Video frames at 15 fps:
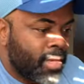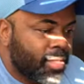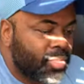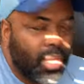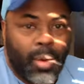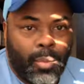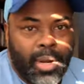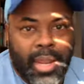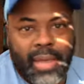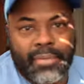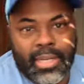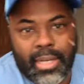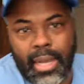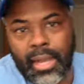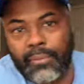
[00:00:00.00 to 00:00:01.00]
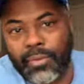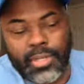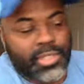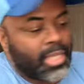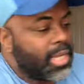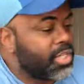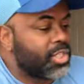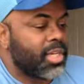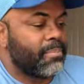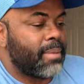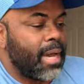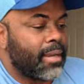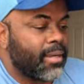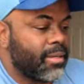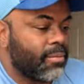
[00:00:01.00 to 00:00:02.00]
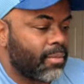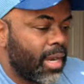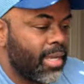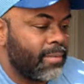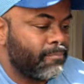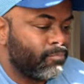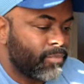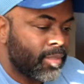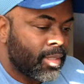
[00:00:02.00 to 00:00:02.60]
So I want to have a conversation about it, right?